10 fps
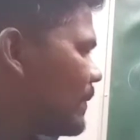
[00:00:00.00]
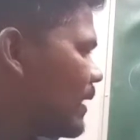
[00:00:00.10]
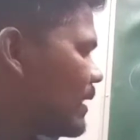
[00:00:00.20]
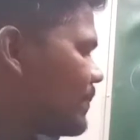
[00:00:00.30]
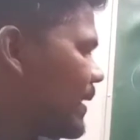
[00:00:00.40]

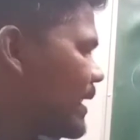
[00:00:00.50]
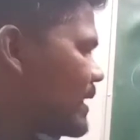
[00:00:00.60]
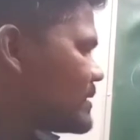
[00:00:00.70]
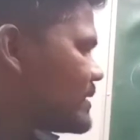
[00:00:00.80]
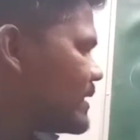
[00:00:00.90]
or
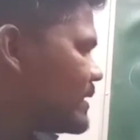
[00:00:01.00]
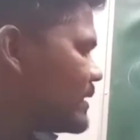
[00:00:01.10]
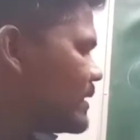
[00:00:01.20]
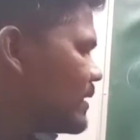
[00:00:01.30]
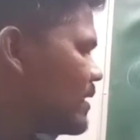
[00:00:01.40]

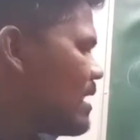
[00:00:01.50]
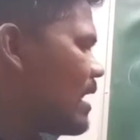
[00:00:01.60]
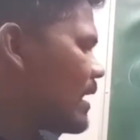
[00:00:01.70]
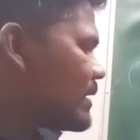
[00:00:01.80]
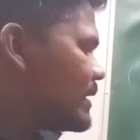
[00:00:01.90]
parasitic
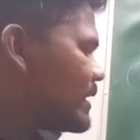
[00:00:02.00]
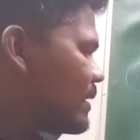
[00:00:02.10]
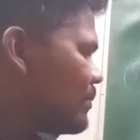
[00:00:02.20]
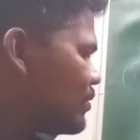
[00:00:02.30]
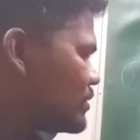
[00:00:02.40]
are
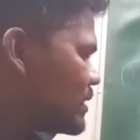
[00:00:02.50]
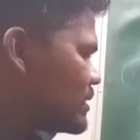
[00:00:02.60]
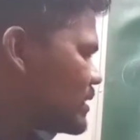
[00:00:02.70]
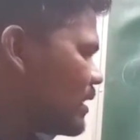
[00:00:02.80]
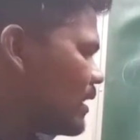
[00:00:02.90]

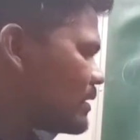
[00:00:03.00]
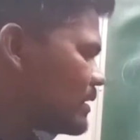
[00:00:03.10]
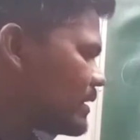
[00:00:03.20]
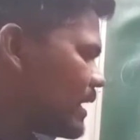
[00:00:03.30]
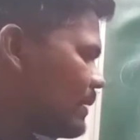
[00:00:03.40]
decomposers or
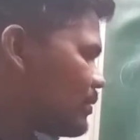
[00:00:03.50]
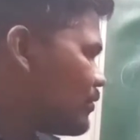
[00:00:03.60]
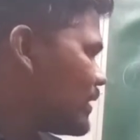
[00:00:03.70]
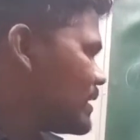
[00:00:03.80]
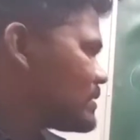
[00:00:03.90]
the
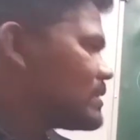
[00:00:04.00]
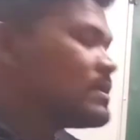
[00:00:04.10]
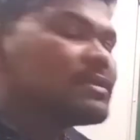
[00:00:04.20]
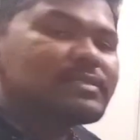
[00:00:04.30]
saprophytes.